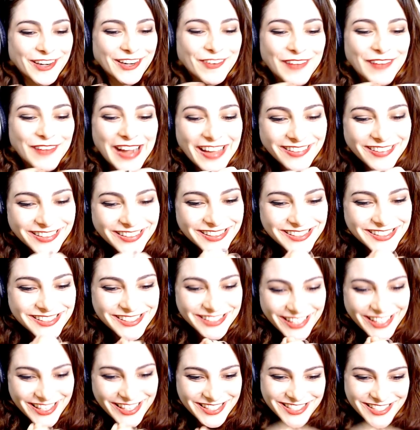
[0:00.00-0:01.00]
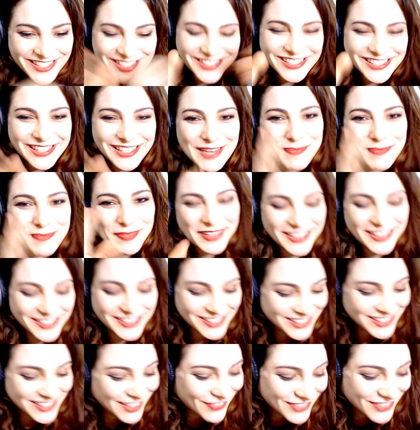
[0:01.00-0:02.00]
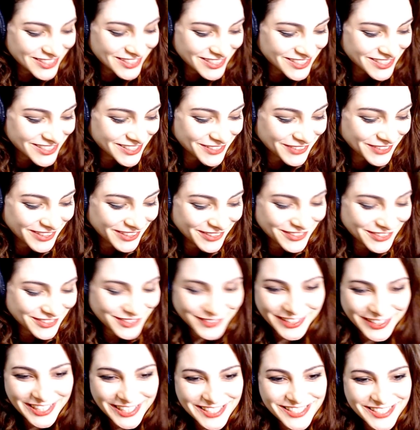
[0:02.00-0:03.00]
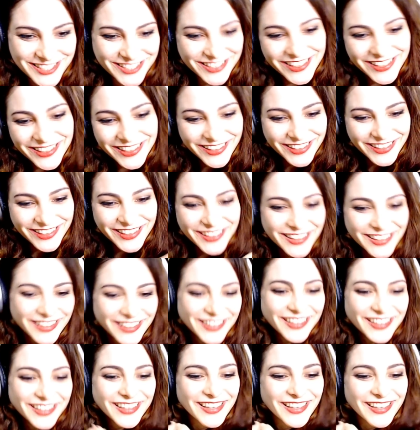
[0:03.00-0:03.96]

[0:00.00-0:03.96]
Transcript: around on stage and skipping and stuff. It's just so cute to watch. Wake up!